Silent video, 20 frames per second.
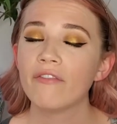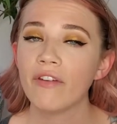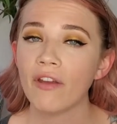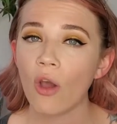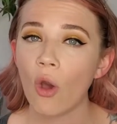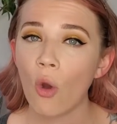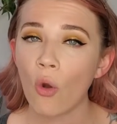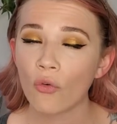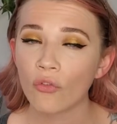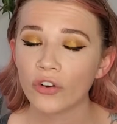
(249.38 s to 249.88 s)

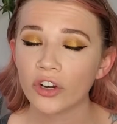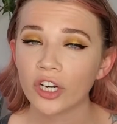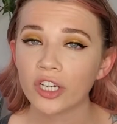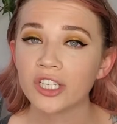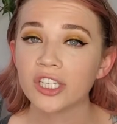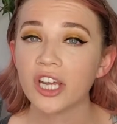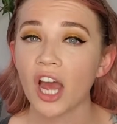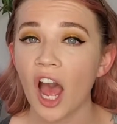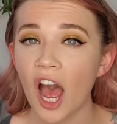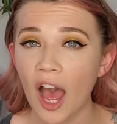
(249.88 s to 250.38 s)
over
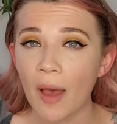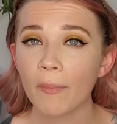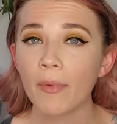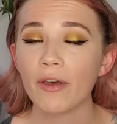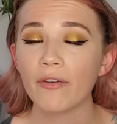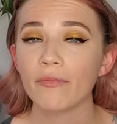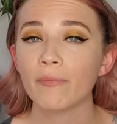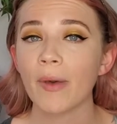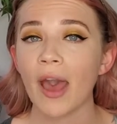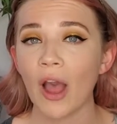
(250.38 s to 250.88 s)
top
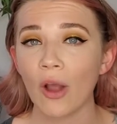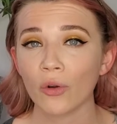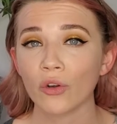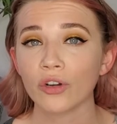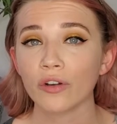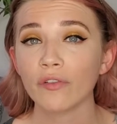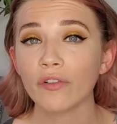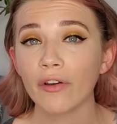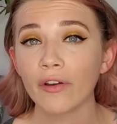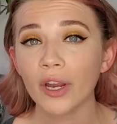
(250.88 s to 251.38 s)
of
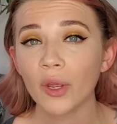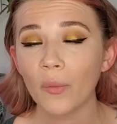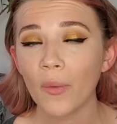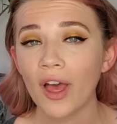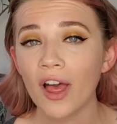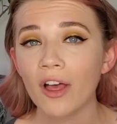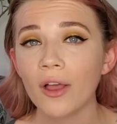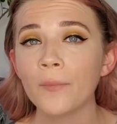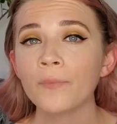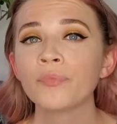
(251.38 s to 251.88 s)
powder very
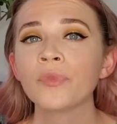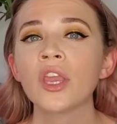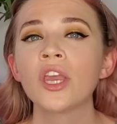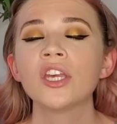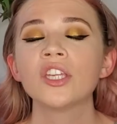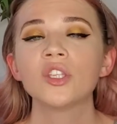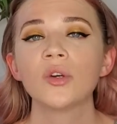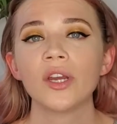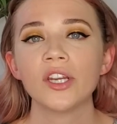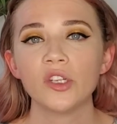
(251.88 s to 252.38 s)
well,
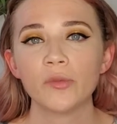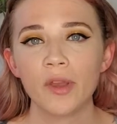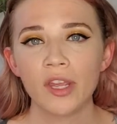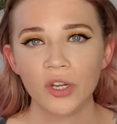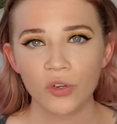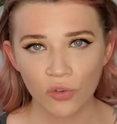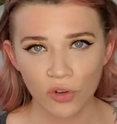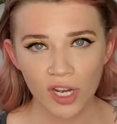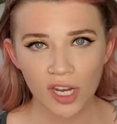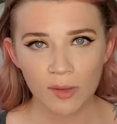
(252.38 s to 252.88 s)
so I do my
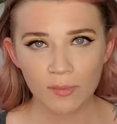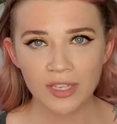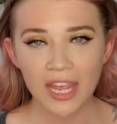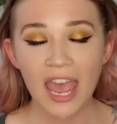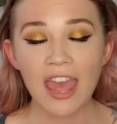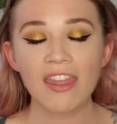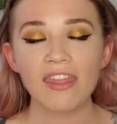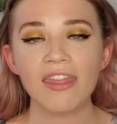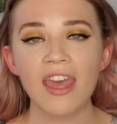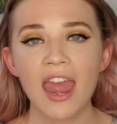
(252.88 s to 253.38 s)
creams
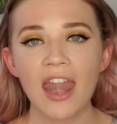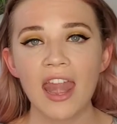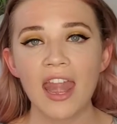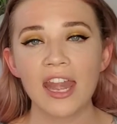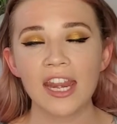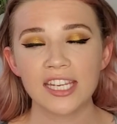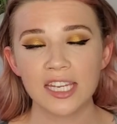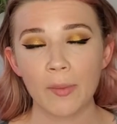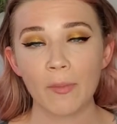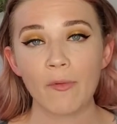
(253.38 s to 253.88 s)
and then
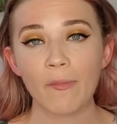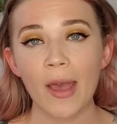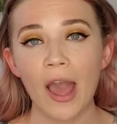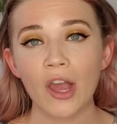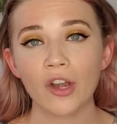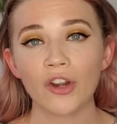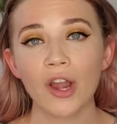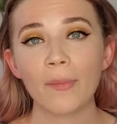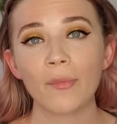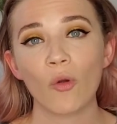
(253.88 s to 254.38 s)
any type of
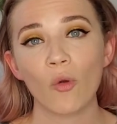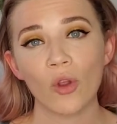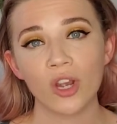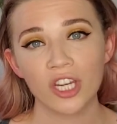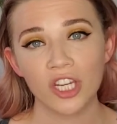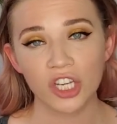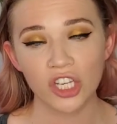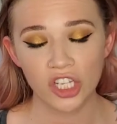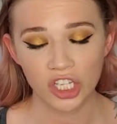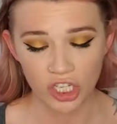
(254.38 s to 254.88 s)
powder I'm going
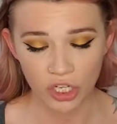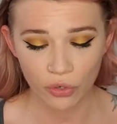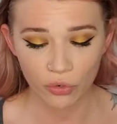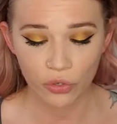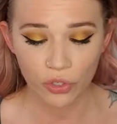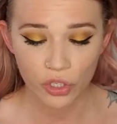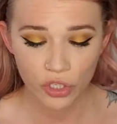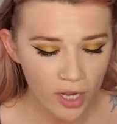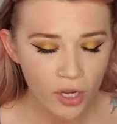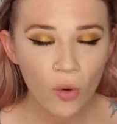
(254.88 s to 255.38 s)
to do.
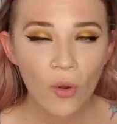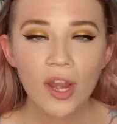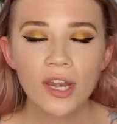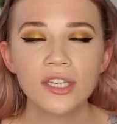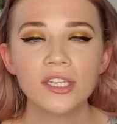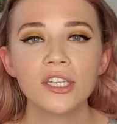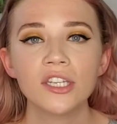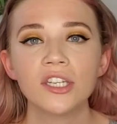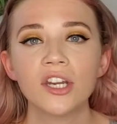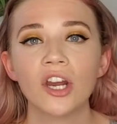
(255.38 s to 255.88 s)
So I'm going to go ahead
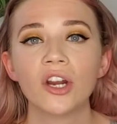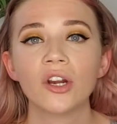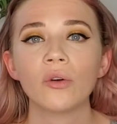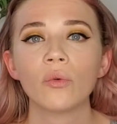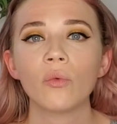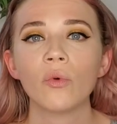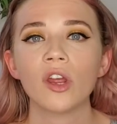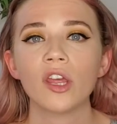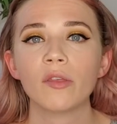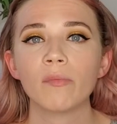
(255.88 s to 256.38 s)
and start
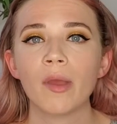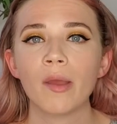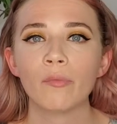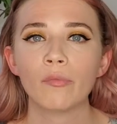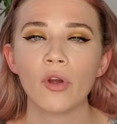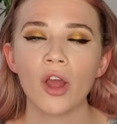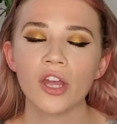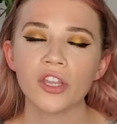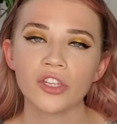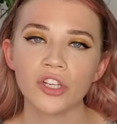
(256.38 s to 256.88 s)
with my
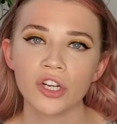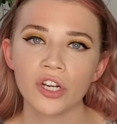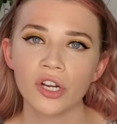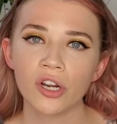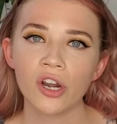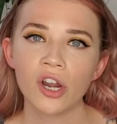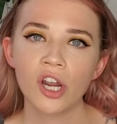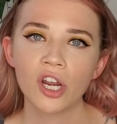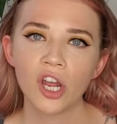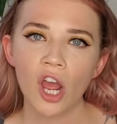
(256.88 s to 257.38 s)

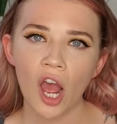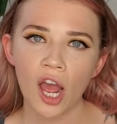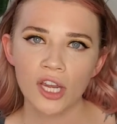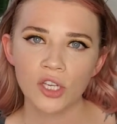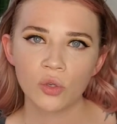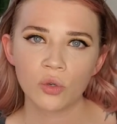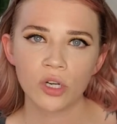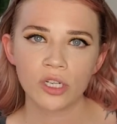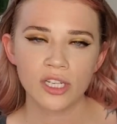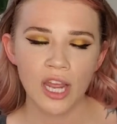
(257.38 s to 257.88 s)
bronzer
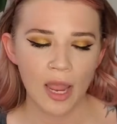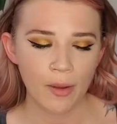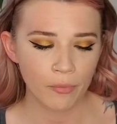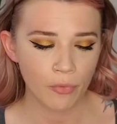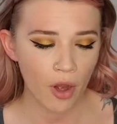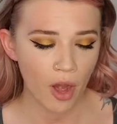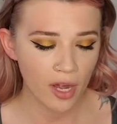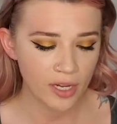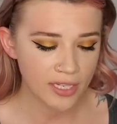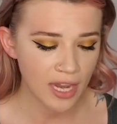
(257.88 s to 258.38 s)
contour type
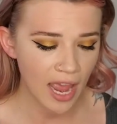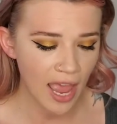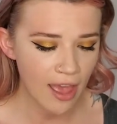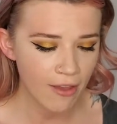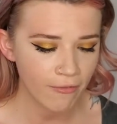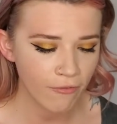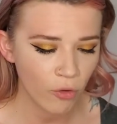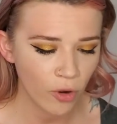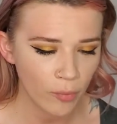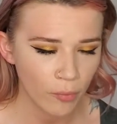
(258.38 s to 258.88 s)
products. I
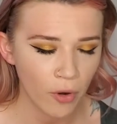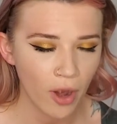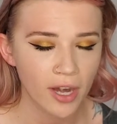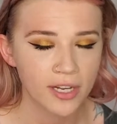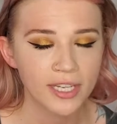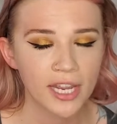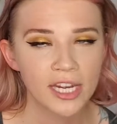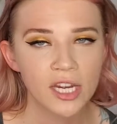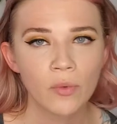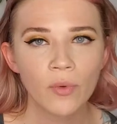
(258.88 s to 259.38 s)
have 4
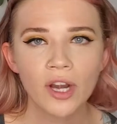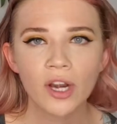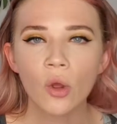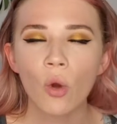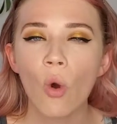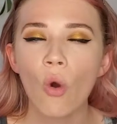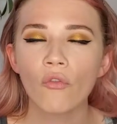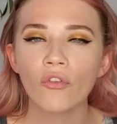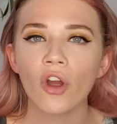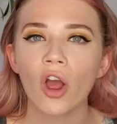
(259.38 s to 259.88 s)
products. I did want to go
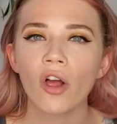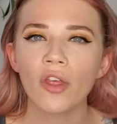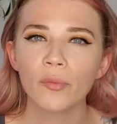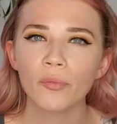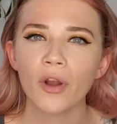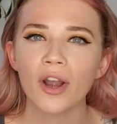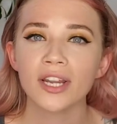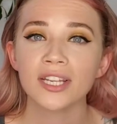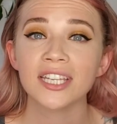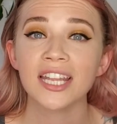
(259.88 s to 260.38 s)
over all the
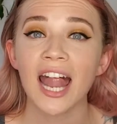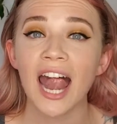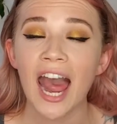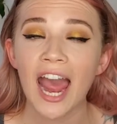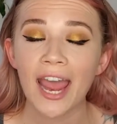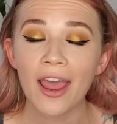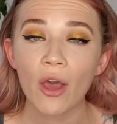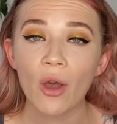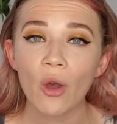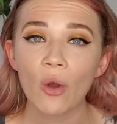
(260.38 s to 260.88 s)
products that
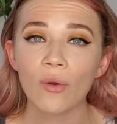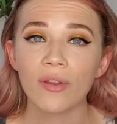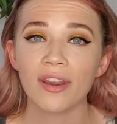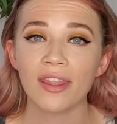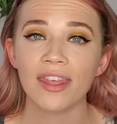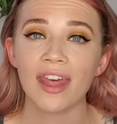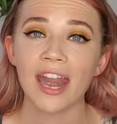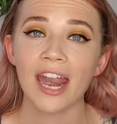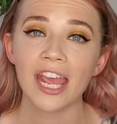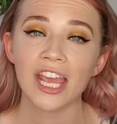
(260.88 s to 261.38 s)
I own
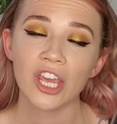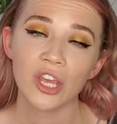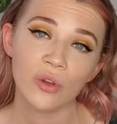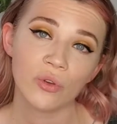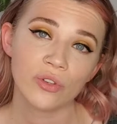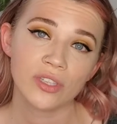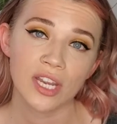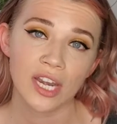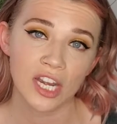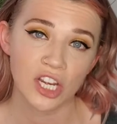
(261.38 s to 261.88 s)
and that I
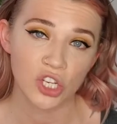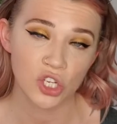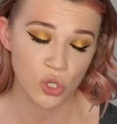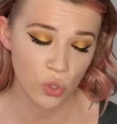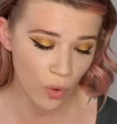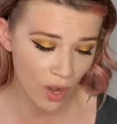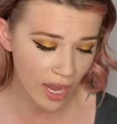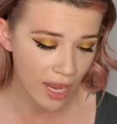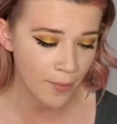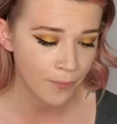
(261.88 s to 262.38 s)
use and
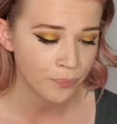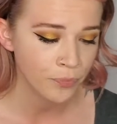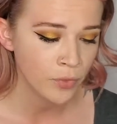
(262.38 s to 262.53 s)
enjoy.